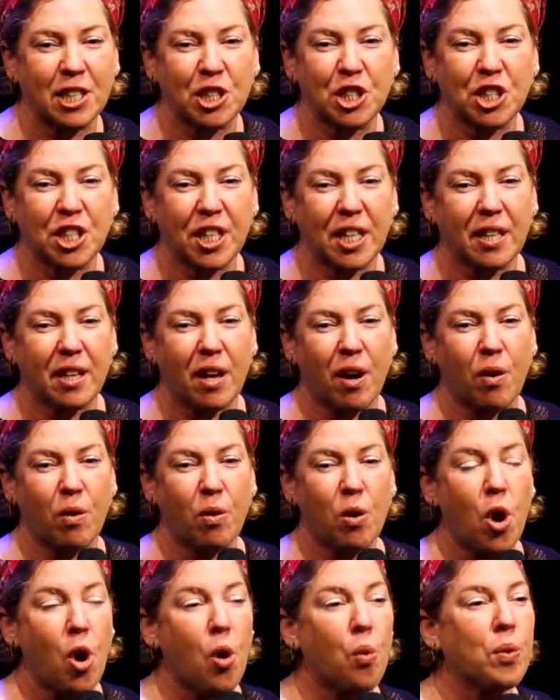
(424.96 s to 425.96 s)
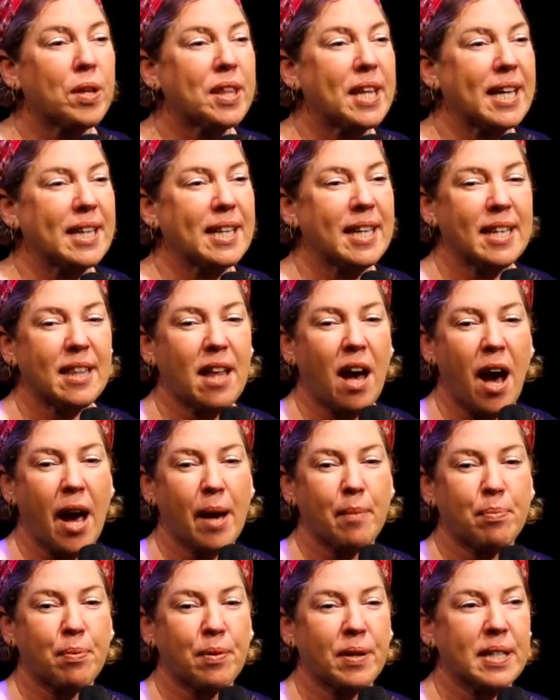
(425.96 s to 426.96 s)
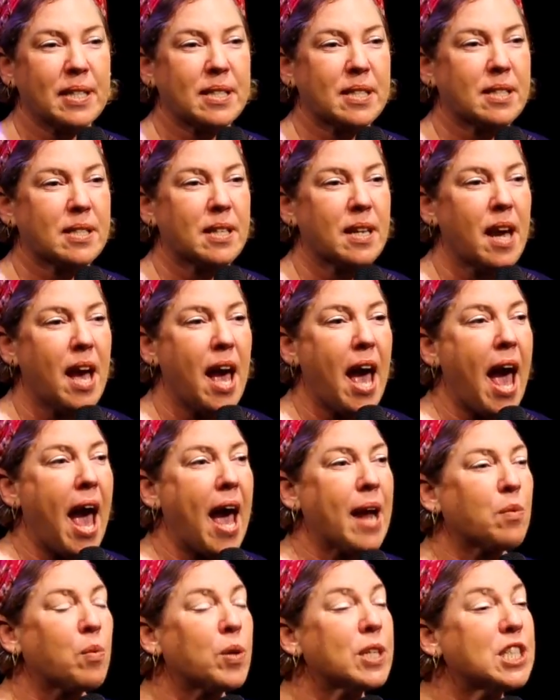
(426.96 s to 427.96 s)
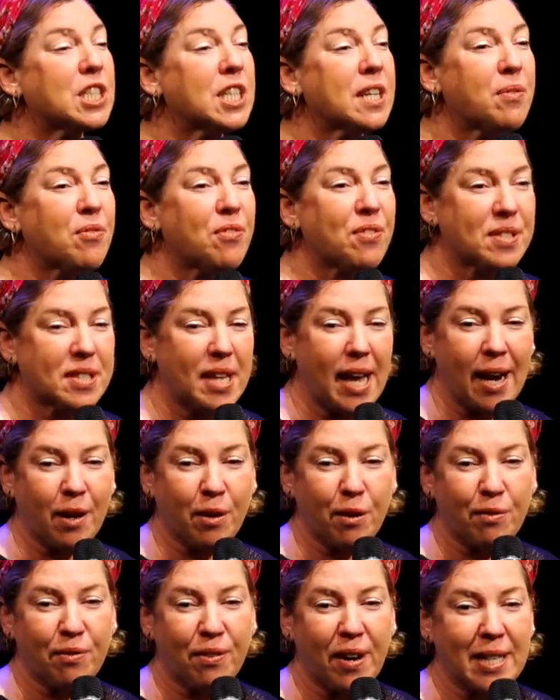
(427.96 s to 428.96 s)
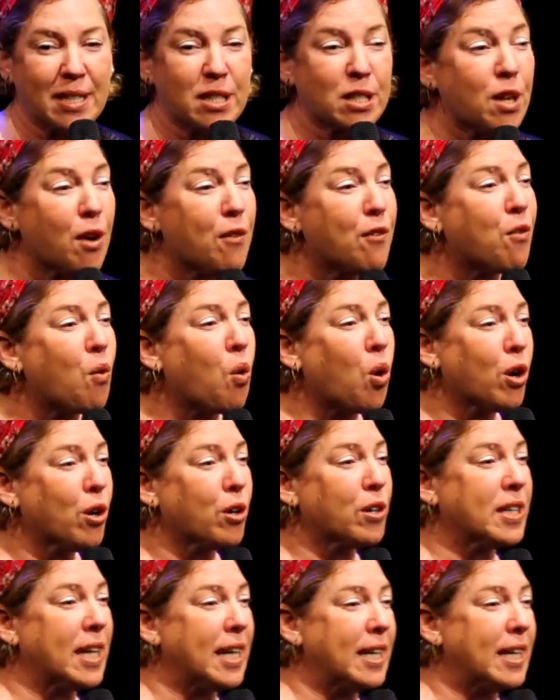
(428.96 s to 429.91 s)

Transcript: in Shiloh with Eli the high priest, and what she sacrificed for her